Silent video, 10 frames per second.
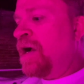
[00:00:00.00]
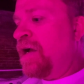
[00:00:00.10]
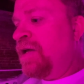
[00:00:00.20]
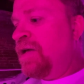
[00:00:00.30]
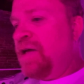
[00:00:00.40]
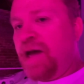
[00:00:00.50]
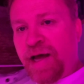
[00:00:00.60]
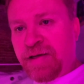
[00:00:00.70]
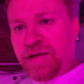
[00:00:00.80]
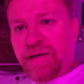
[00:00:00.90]

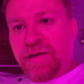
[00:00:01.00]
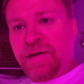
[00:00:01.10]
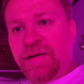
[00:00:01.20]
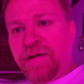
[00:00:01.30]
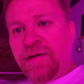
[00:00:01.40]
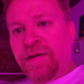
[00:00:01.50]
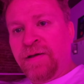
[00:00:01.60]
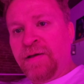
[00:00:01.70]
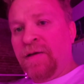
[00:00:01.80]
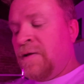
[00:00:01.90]
yet.
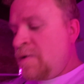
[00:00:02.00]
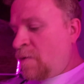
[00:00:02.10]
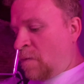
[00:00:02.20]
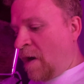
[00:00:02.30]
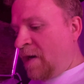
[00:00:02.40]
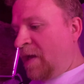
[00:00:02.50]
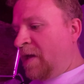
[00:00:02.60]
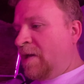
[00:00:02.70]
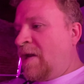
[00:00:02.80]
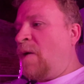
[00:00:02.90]

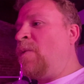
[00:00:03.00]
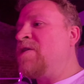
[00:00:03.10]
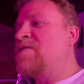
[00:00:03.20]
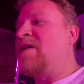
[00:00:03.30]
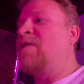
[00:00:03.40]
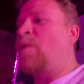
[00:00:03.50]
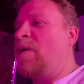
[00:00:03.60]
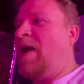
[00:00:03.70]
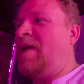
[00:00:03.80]
Right? Now, when you say create,